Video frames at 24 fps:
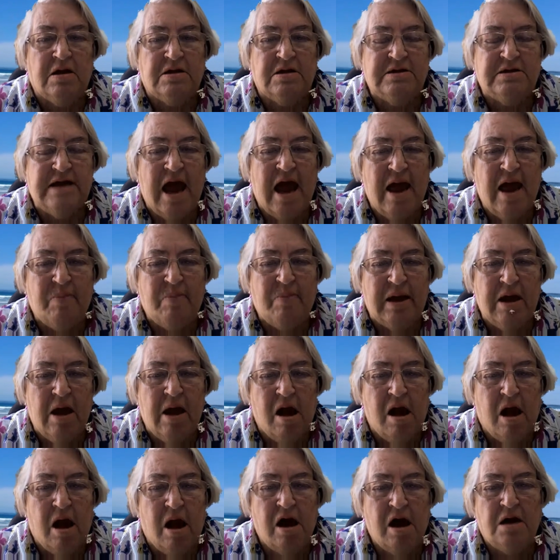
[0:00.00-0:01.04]
tapping
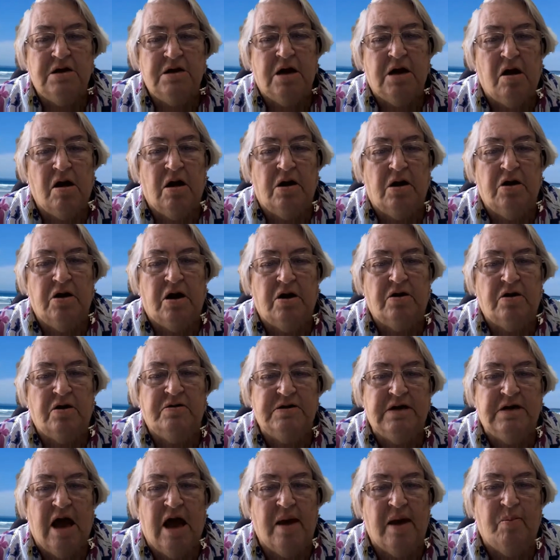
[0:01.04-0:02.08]
hard on her
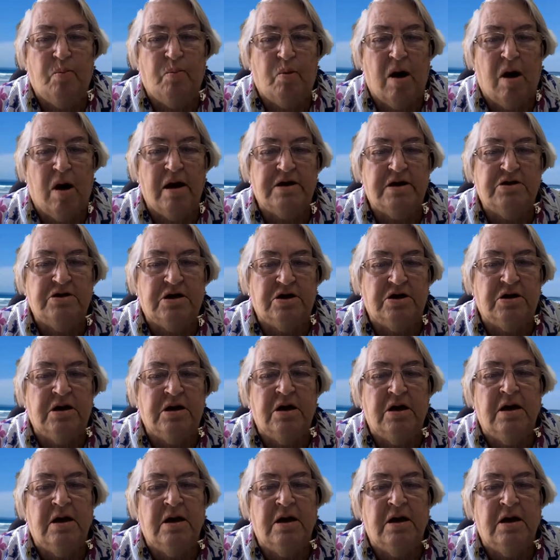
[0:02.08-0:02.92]
typewriter